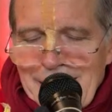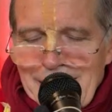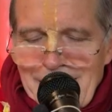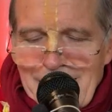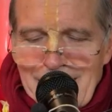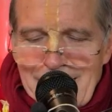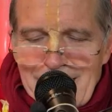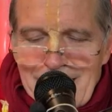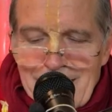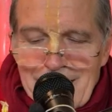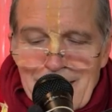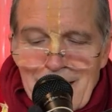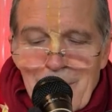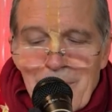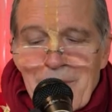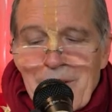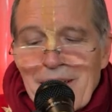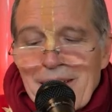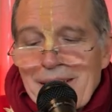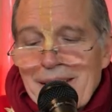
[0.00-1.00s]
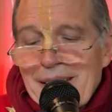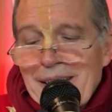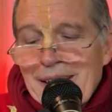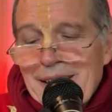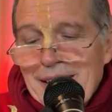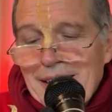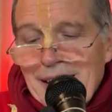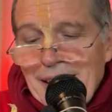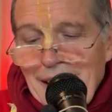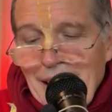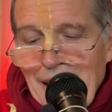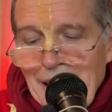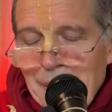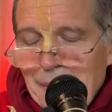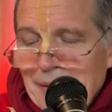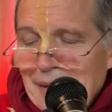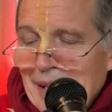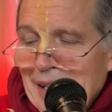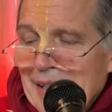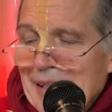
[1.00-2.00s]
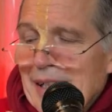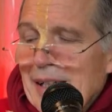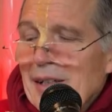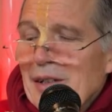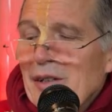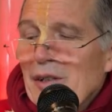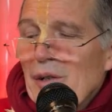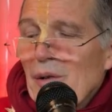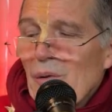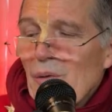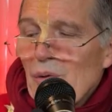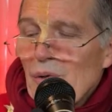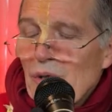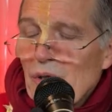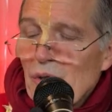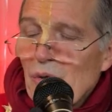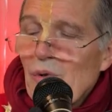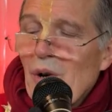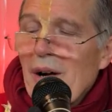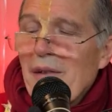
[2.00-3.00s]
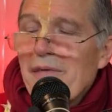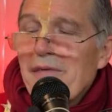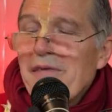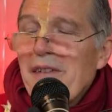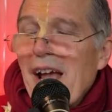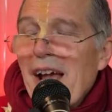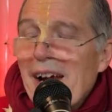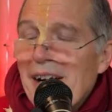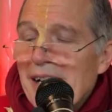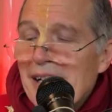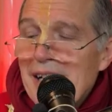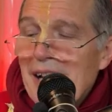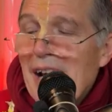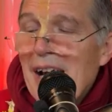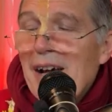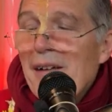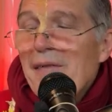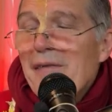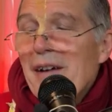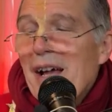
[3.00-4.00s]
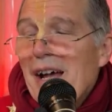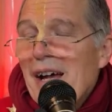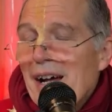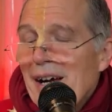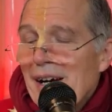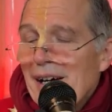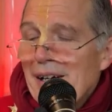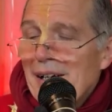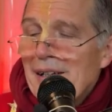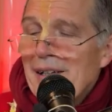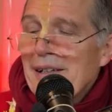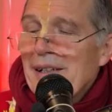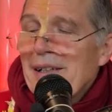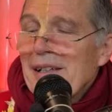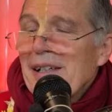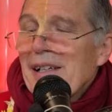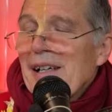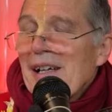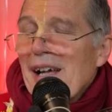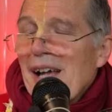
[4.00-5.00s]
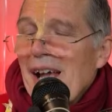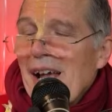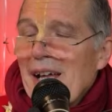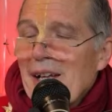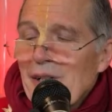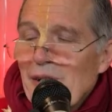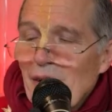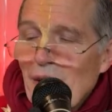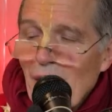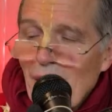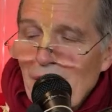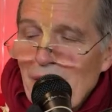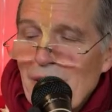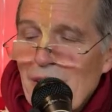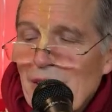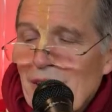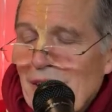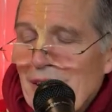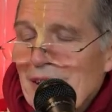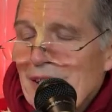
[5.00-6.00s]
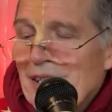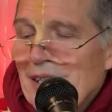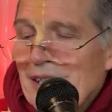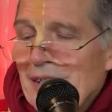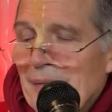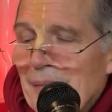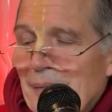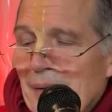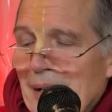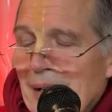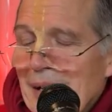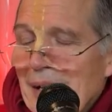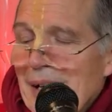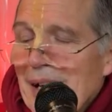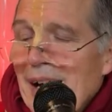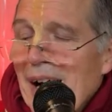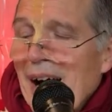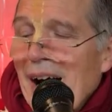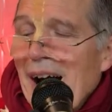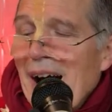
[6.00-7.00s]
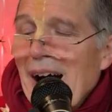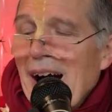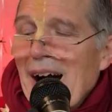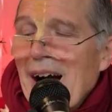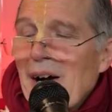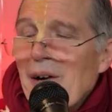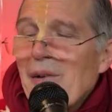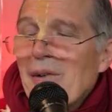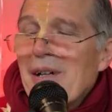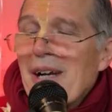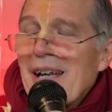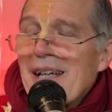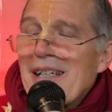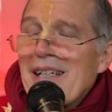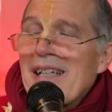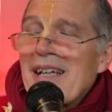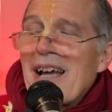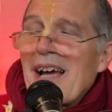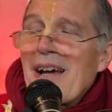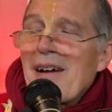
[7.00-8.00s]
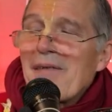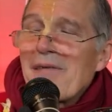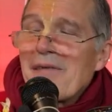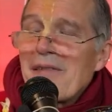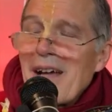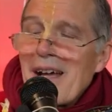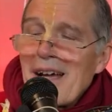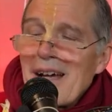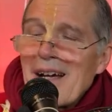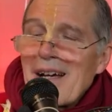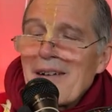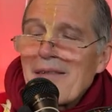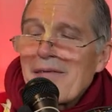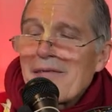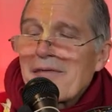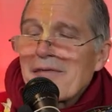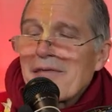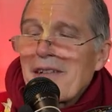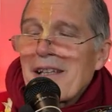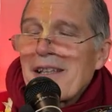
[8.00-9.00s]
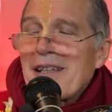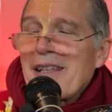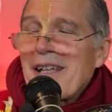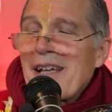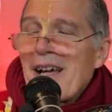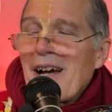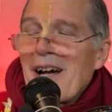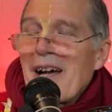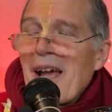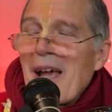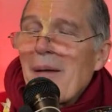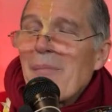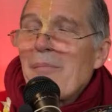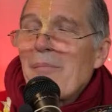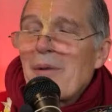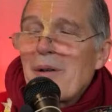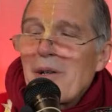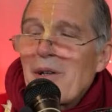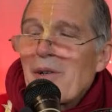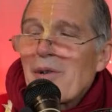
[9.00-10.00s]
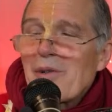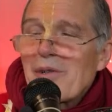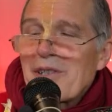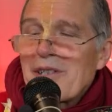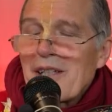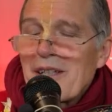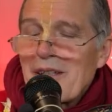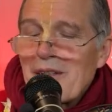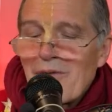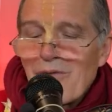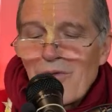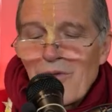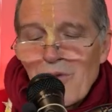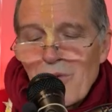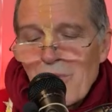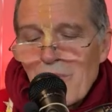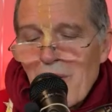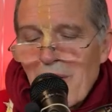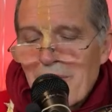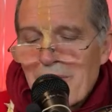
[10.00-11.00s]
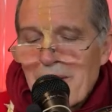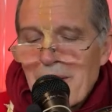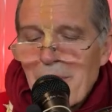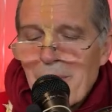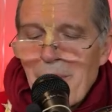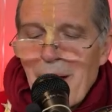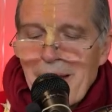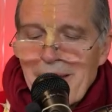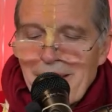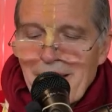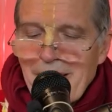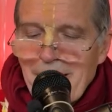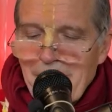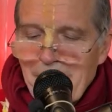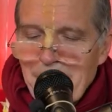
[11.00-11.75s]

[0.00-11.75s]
The scriptures describe that those who are very aware and conscious are already aware when they are embryos in the womb of the mother.